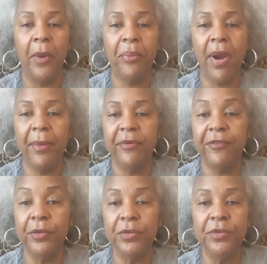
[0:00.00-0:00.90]
proper
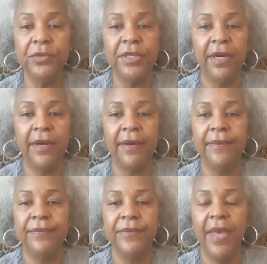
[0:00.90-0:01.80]
food,
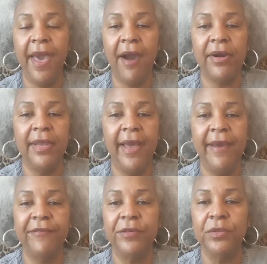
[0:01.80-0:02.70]

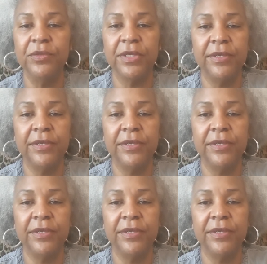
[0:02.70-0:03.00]
alkaline foods,